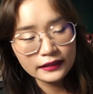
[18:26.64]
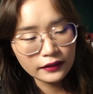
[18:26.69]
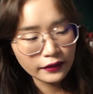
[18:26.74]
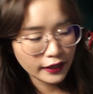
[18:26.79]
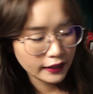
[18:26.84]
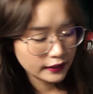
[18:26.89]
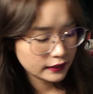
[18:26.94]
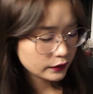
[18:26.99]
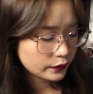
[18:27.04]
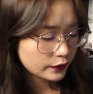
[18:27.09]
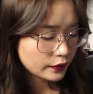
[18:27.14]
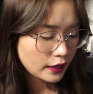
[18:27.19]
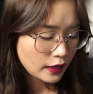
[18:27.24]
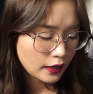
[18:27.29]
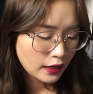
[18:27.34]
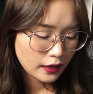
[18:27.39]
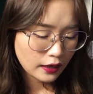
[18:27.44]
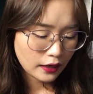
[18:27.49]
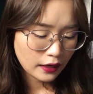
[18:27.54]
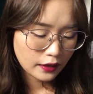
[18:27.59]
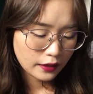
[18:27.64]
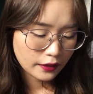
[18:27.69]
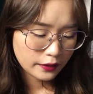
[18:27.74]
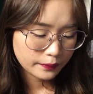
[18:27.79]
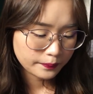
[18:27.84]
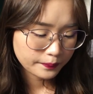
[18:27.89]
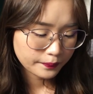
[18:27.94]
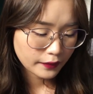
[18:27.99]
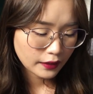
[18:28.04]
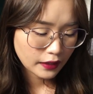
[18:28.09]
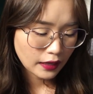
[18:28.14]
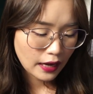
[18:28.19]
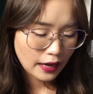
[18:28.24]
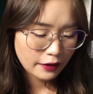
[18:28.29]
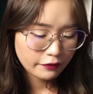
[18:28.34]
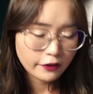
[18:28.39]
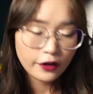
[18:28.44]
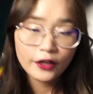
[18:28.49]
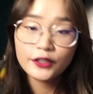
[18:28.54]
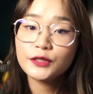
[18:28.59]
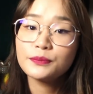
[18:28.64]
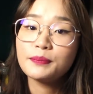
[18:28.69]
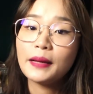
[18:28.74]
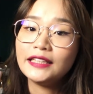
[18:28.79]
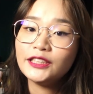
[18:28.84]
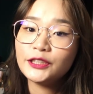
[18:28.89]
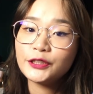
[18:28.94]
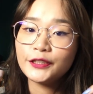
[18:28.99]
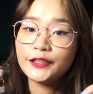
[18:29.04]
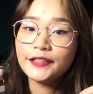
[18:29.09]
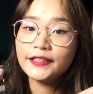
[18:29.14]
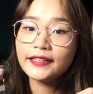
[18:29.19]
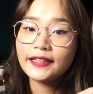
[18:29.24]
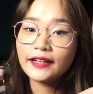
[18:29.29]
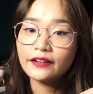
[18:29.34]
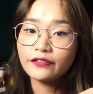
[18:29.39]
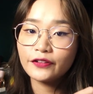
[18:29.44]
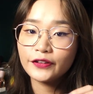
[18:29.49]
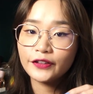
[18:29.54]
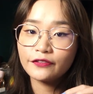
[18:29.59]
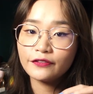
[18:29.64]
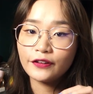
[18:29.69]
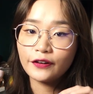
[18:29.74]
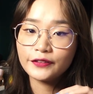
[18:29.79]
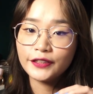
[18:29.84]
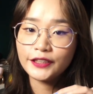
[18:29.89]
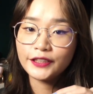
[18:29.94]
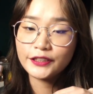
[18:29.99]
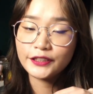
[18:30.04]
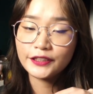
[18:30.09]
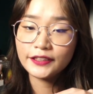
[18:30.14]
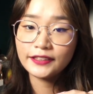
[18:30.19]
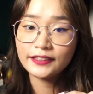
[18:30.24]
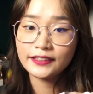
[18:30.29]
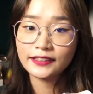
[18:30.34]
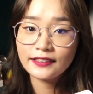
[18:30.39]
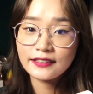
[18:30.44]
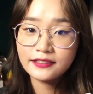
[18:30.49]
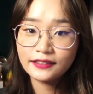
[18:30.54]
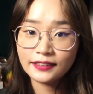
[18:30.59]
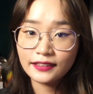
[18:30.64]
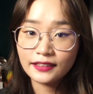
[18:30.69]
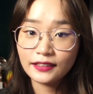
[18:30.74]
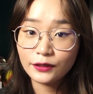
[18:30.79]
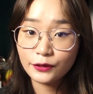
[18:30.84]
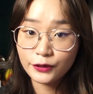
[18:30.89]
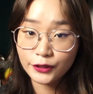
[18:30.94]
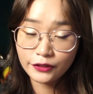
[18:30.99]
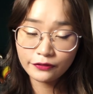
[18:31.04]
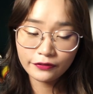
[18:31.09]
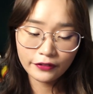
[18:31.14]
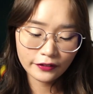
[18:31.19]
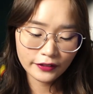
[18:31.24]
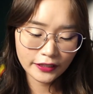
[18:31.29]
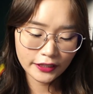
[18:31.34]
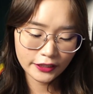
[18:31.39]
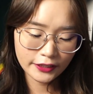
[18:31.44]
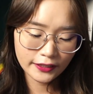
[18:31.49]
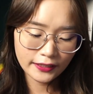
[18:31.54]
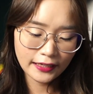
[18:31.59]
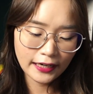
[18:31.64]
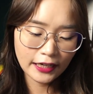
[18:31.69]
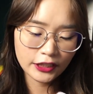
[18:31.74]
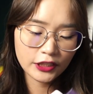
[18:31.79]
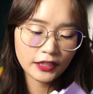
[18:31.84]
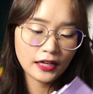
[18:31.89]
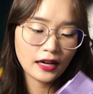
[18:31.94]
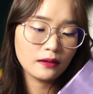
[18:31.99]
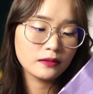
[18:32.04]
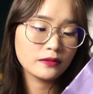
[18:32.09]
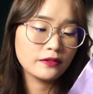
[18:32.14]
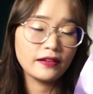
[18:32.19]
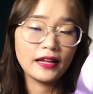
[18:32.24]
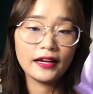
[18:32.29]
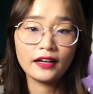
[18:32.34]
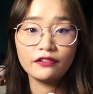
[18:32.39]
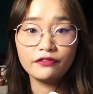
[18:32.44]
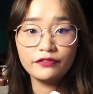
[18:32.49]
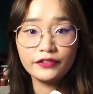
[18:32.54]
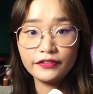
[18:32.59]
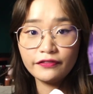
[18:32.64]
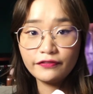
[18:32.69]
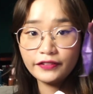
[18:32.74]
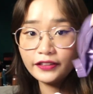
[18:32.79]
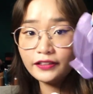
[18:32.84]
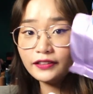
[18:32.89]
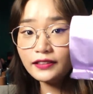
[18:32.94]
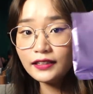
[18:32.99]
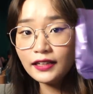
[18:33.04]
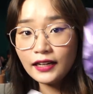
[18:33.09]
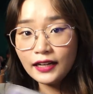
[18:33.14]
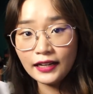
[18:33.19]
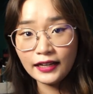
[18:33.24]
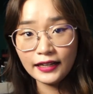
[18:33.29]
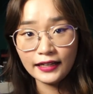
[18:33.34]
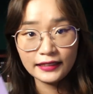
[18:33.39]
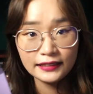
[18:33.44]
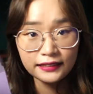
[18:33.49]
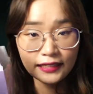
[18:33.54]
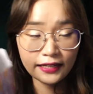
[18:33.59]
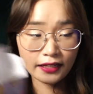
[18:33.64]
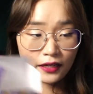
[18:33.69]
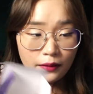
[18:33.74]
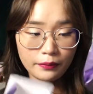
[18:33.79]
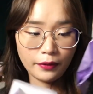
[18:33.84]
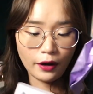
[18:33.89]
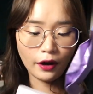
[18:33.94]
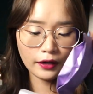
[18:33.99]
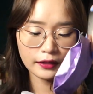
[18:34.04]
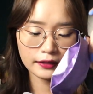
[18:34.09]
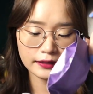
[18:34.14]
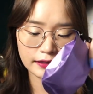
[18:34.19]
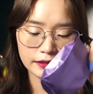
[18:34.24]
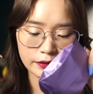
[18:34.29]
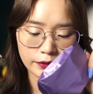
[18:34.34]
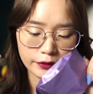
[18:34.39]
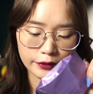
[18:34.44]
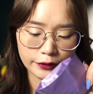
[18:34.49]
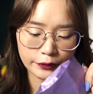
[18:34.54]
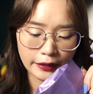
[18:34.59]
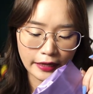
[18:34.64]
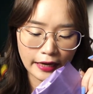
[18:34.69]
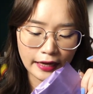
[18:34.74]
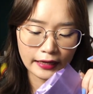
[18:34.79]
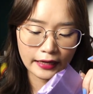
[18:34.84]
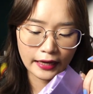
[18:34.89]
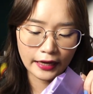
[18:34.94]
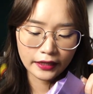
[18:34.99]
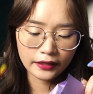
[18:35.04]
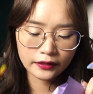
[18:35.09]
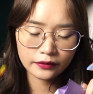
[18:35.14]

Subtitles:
Okay, so I forgot to mention that for the foundation, the cushion foundation, it actually comes with like a refill inside their box, so you get like